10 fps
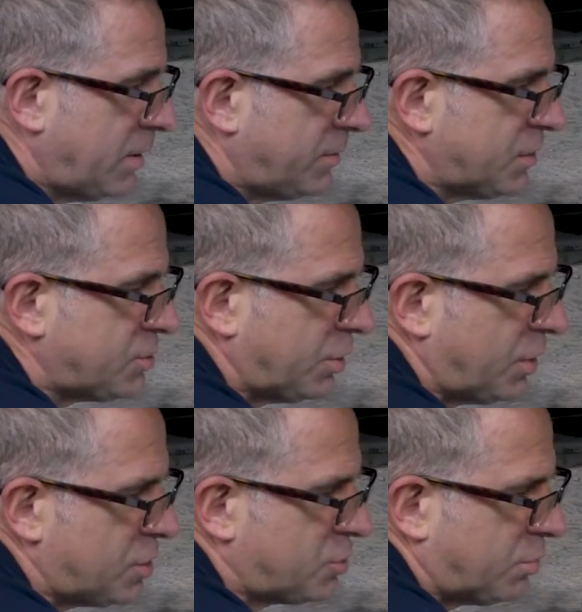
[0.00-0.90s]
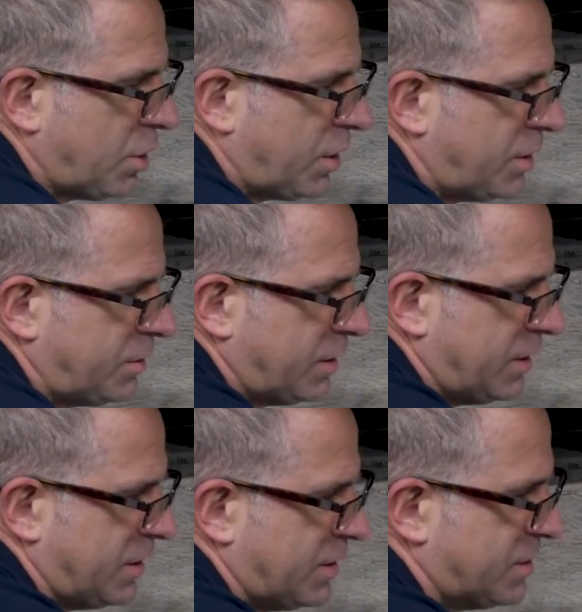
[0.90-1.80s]
this longeron
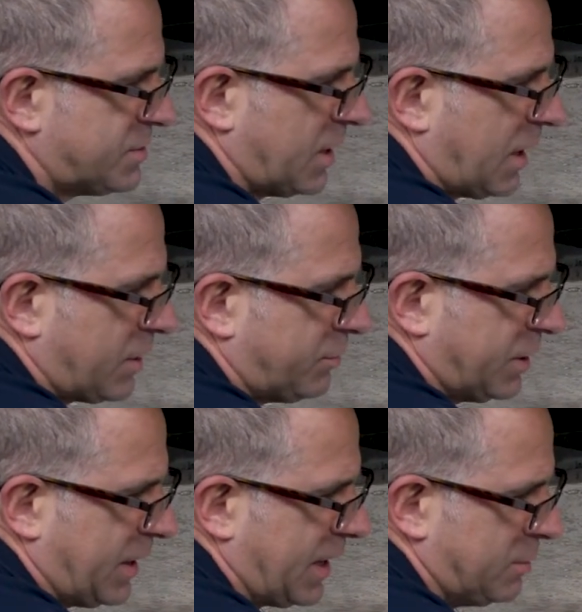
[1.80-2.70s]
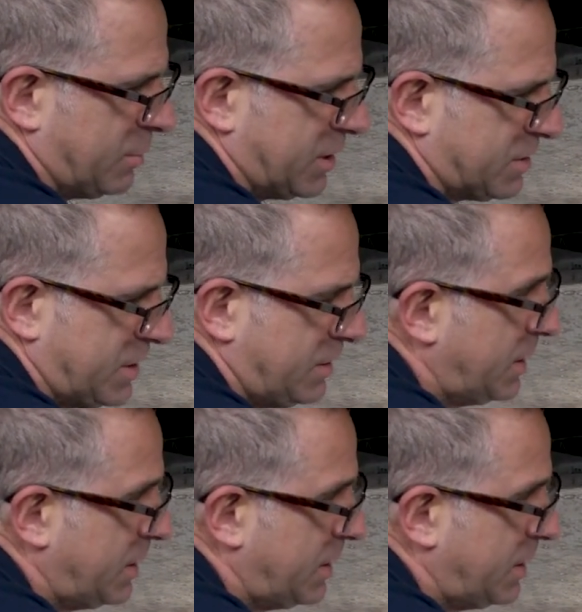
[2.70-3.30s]
is out of alignment,